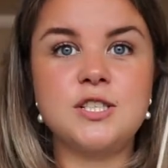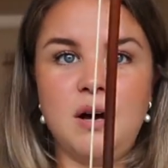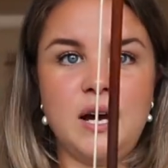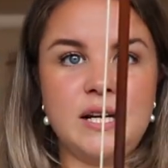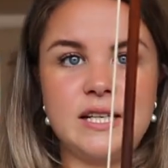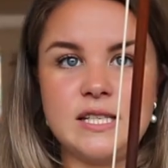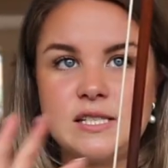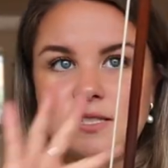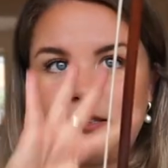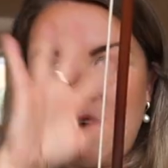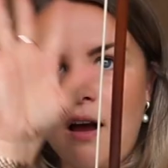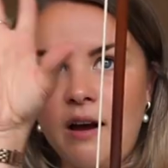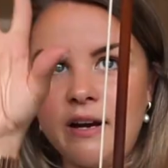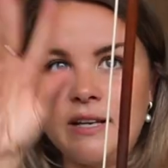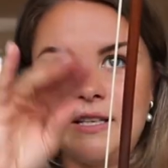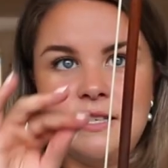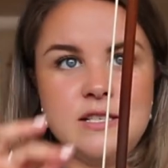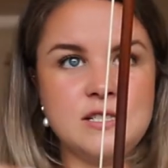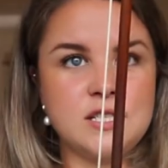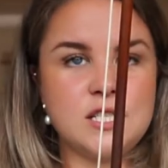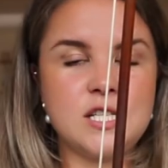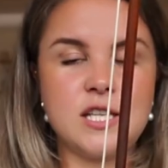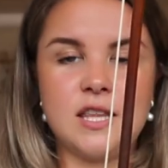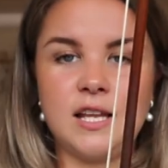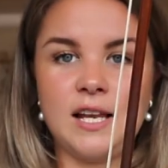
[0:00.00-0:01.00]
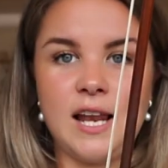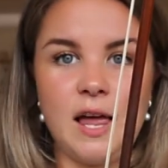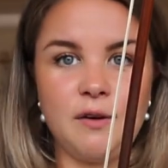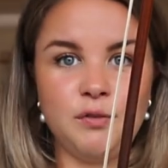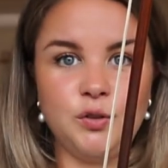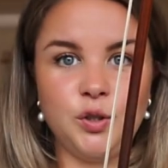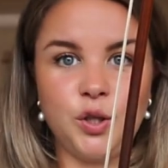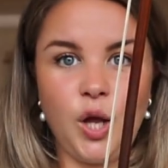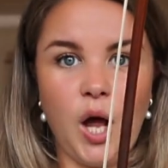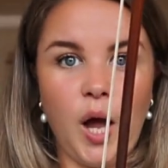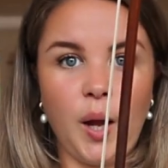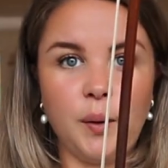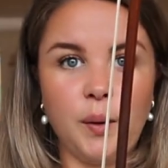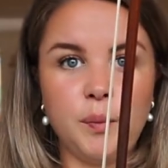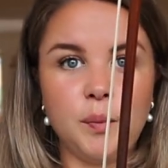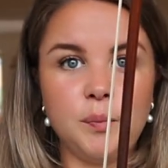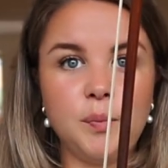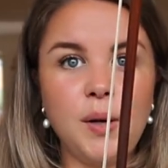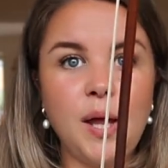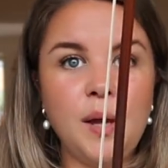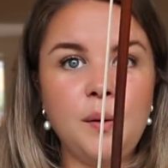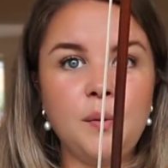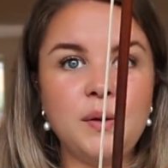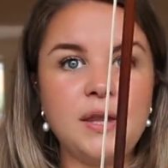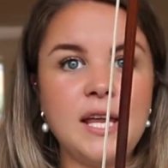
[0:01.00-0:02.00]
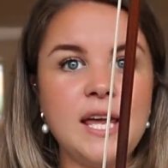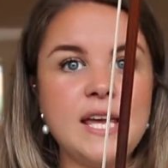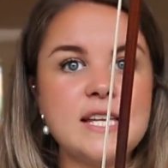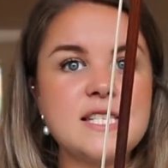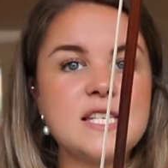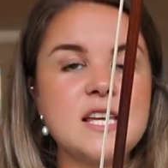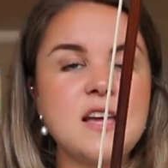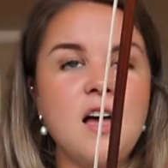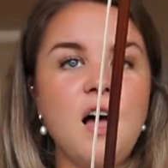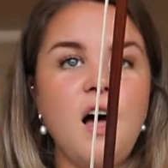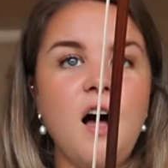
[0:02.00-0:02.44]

Mine is tightened to the level that I would play with it.